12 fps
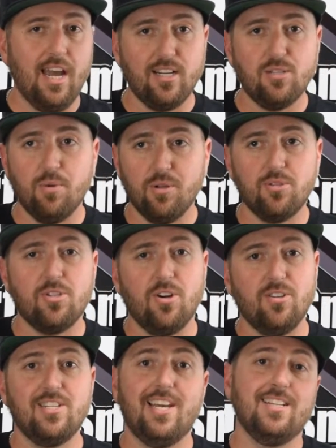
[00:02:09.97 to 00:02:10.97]
Expo
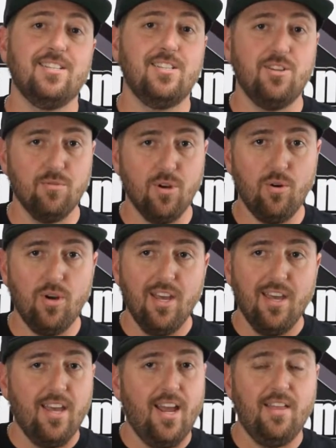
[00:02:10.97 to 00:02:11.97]
starts at zero,
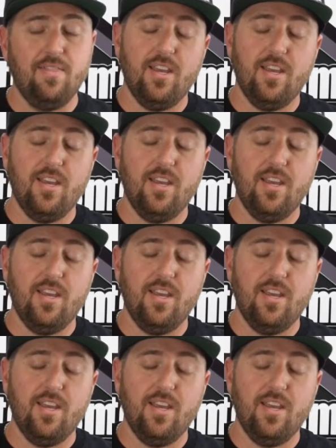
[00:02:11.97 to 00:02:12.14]
and